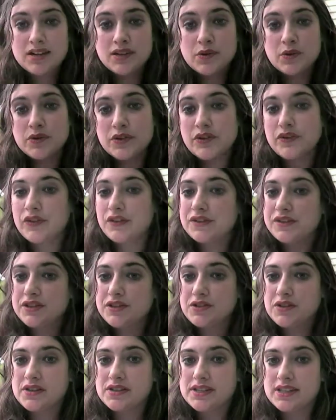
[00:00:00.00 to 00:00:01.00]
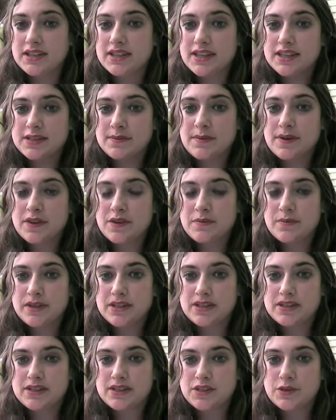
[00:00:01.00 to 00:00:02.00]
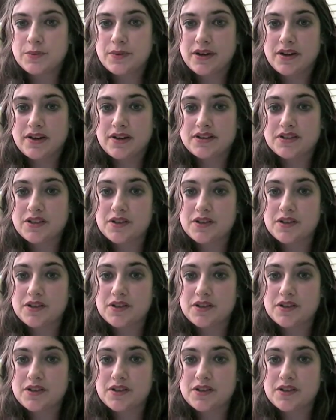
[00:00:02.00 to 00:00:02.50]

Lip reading: Now, one of the first interesting things about the bees disappearing is,